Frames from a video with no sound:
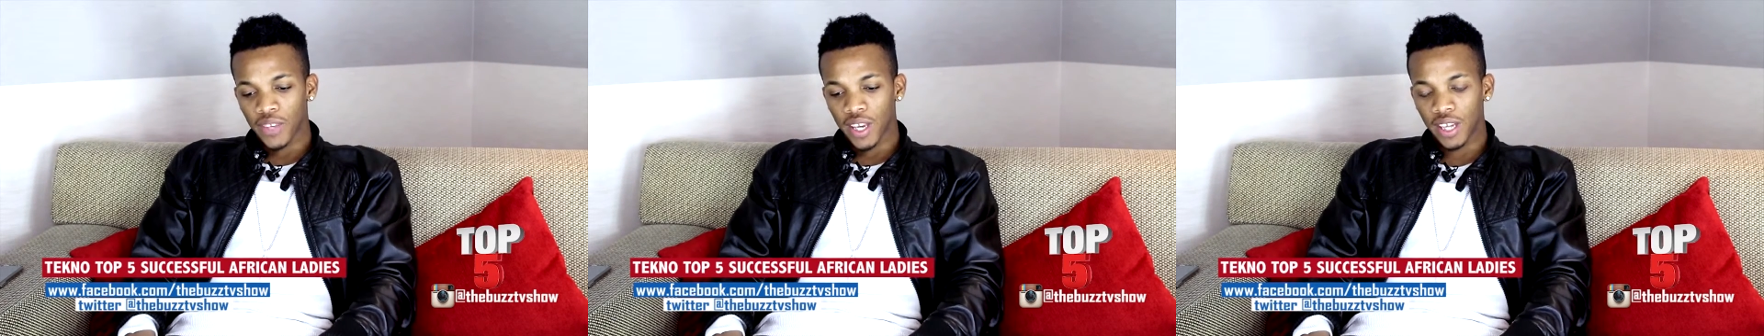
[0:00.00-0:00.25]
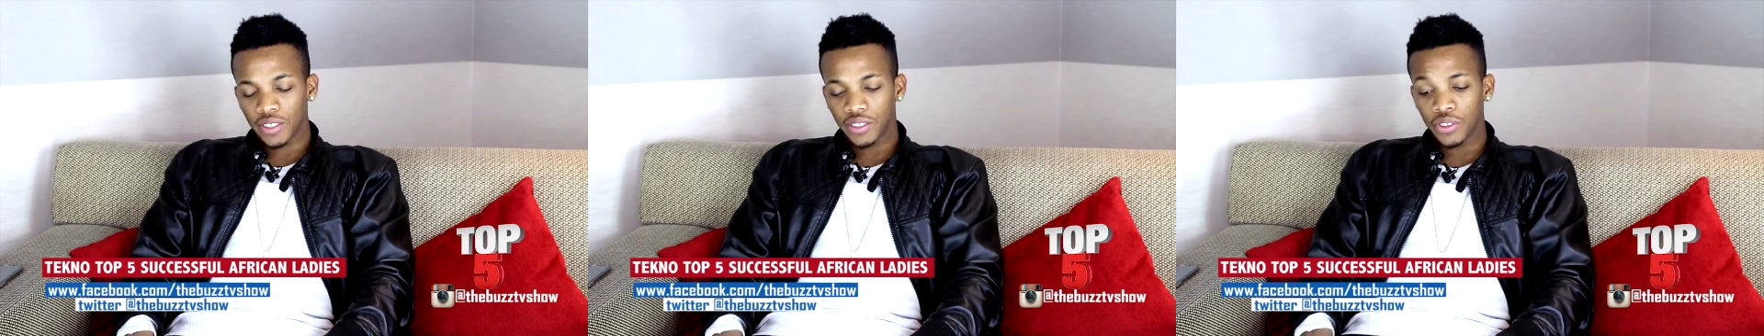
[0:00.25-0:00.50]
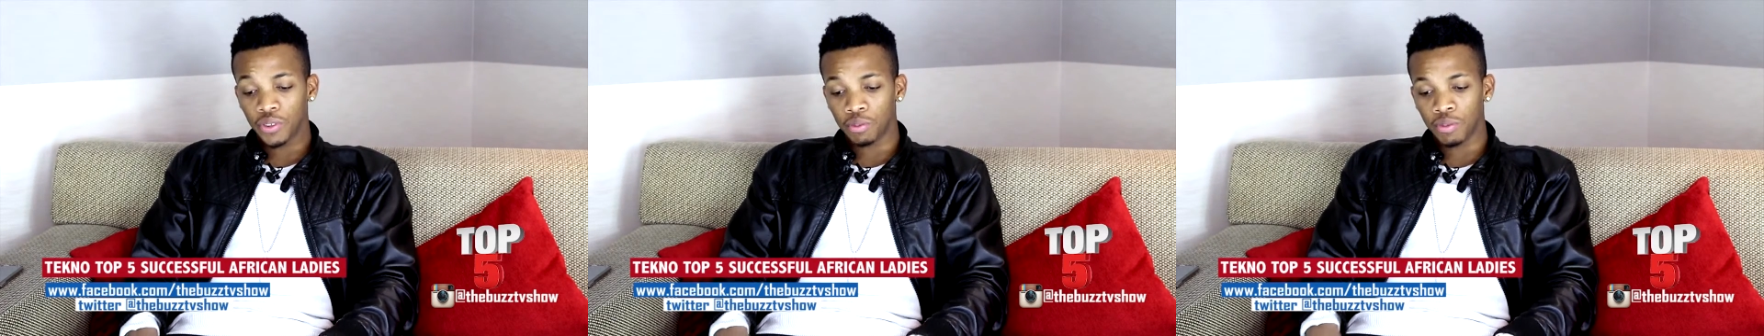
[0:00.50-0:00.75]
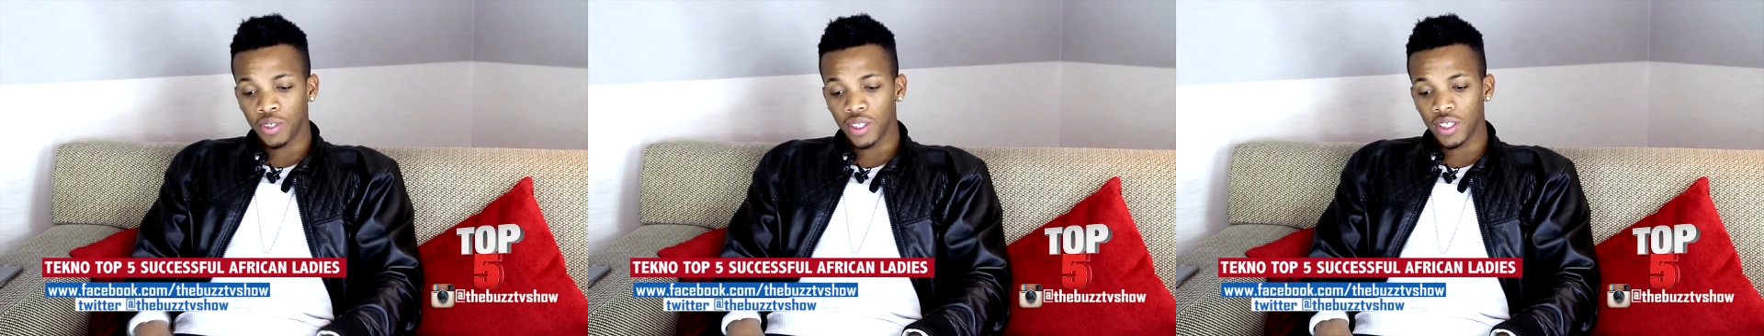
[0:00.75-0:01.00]
has to
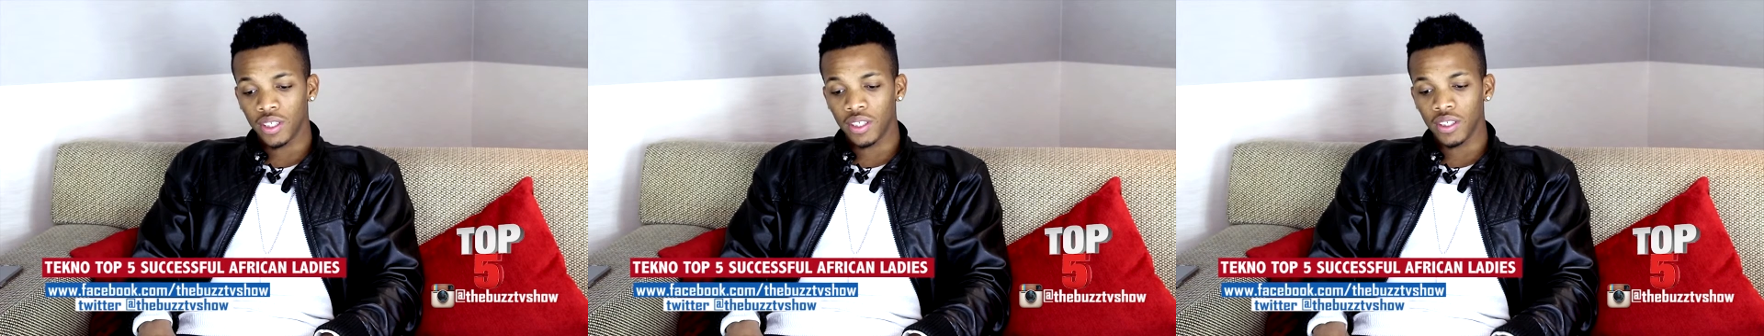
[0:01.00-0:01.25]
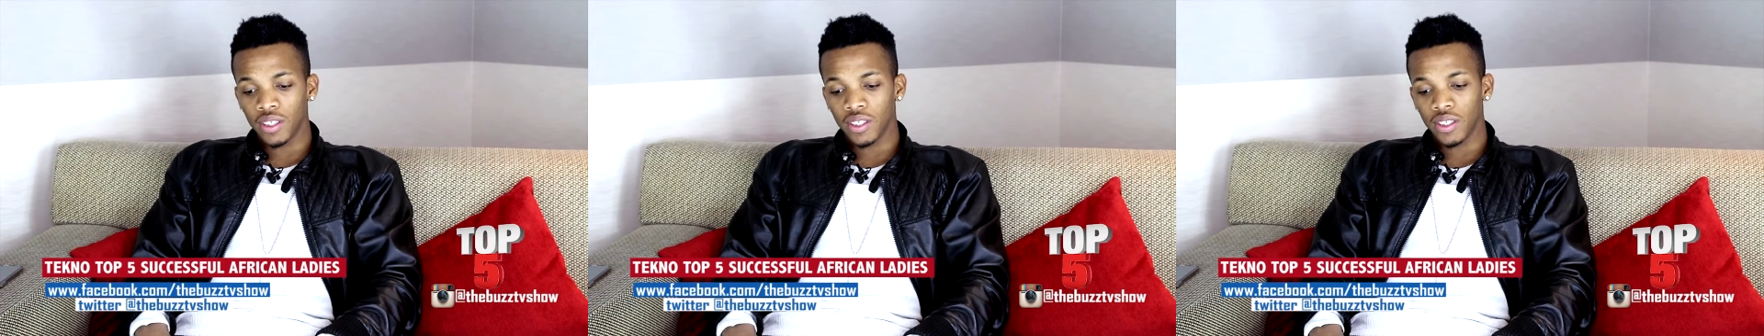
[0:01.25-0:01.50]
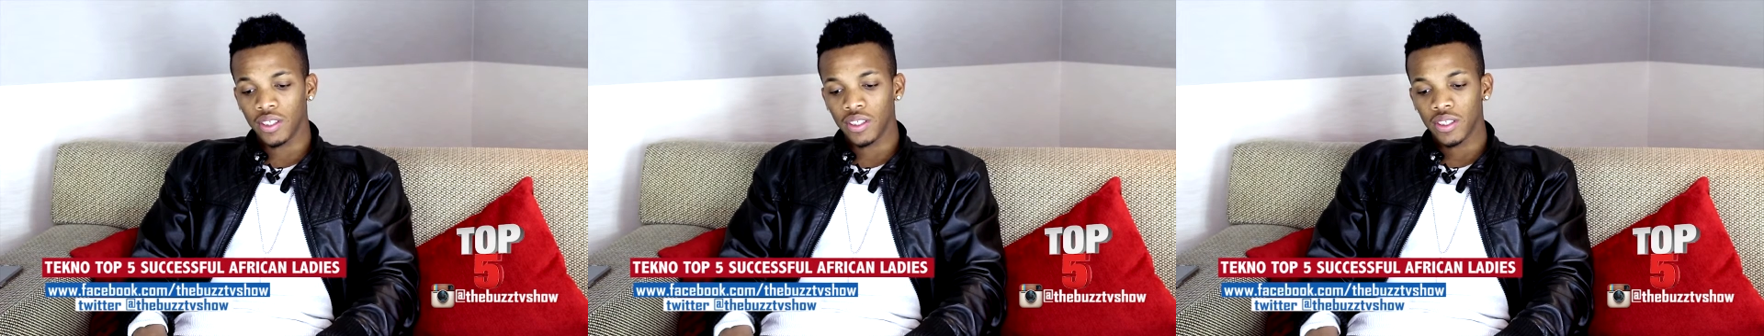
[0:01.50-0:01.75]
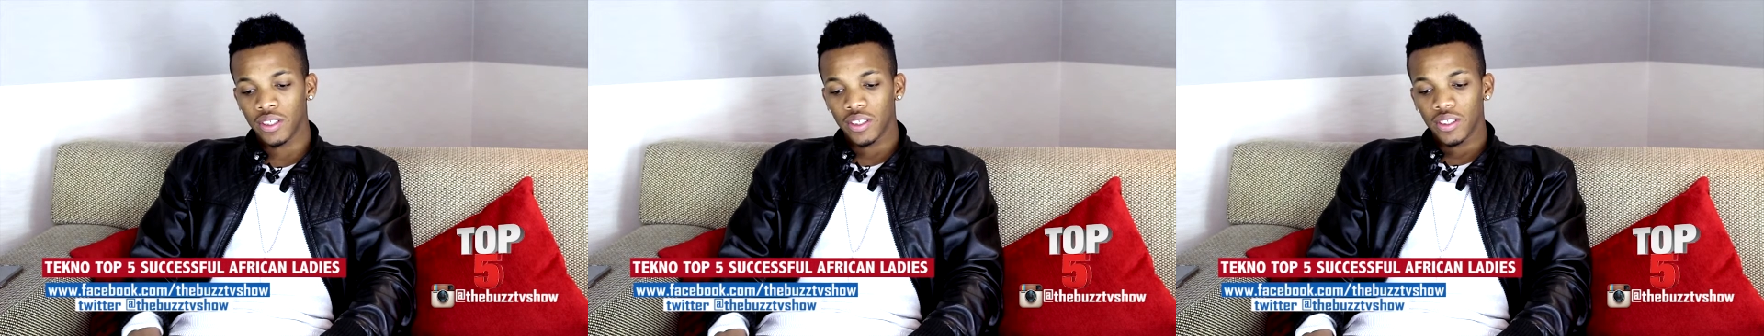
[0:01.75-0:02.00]
be
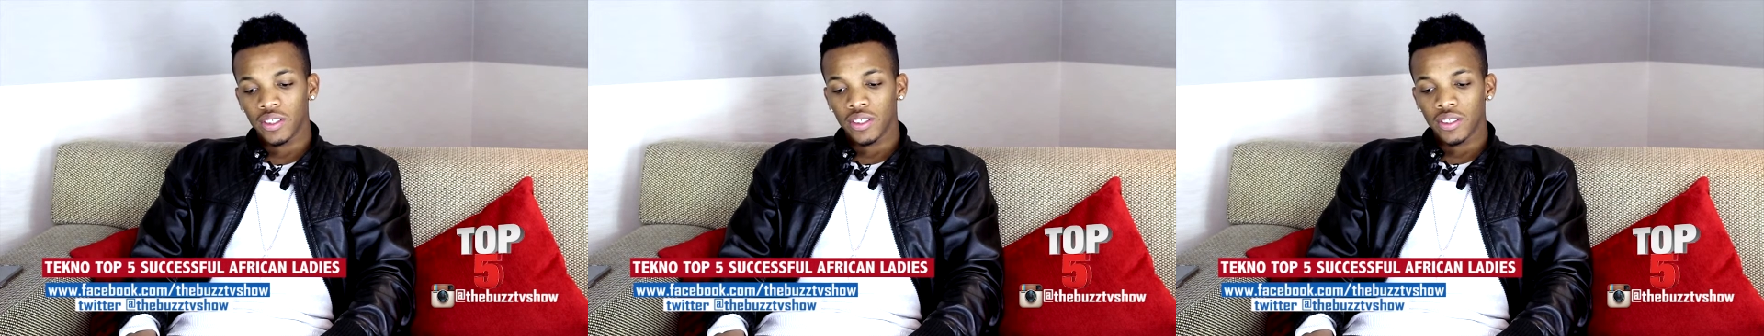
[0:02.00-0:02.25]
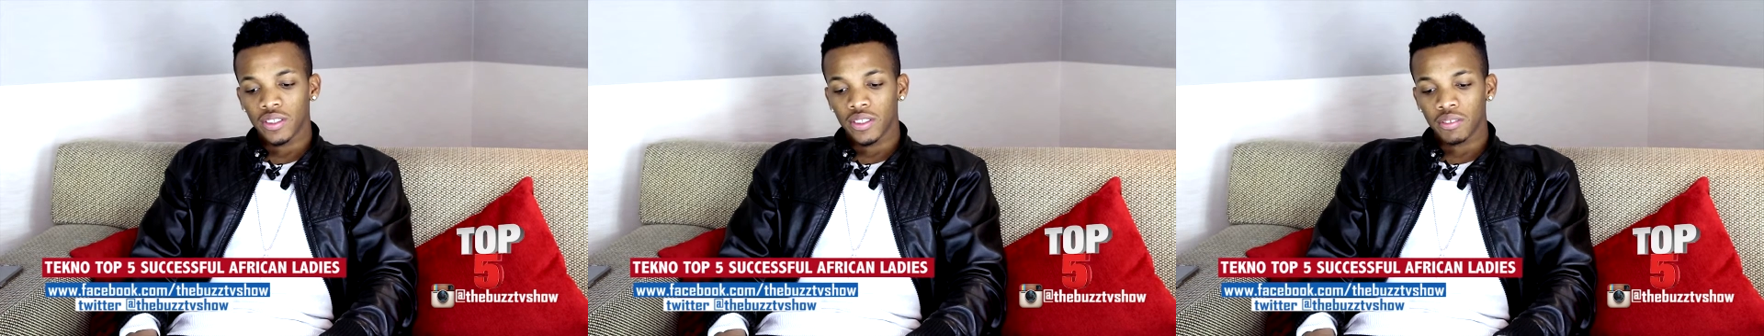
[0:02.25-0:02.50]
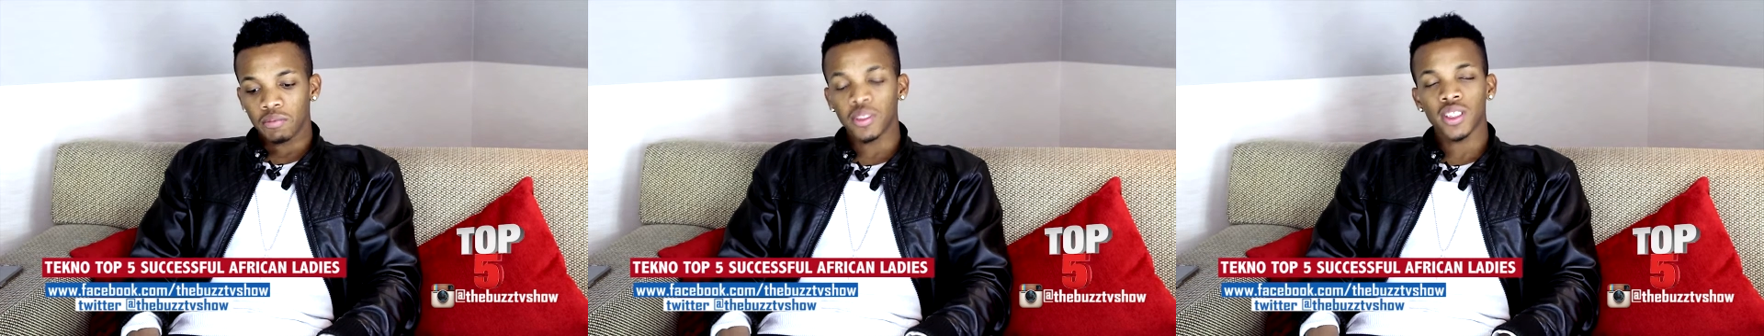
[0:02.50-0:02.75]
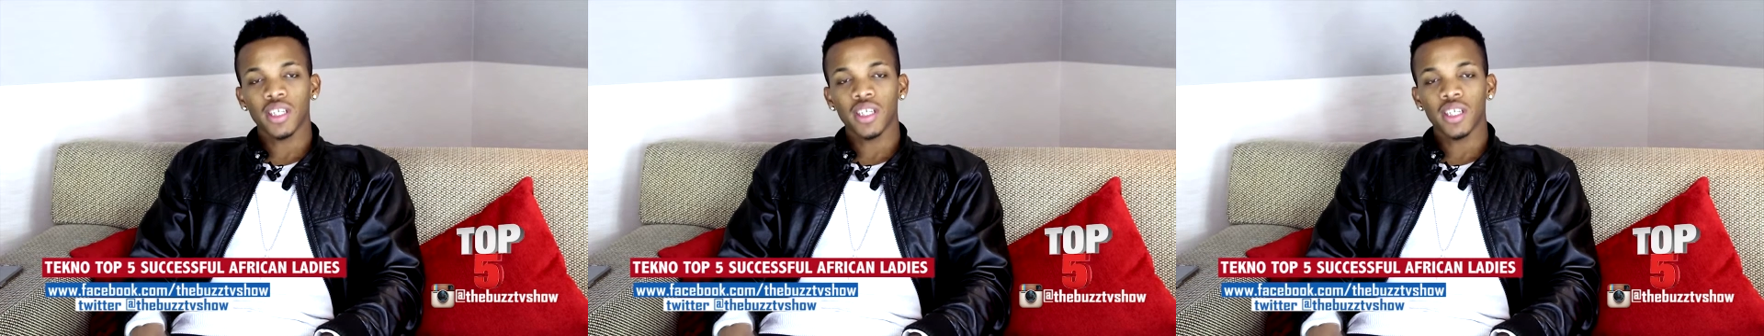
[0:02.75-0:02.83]
Miss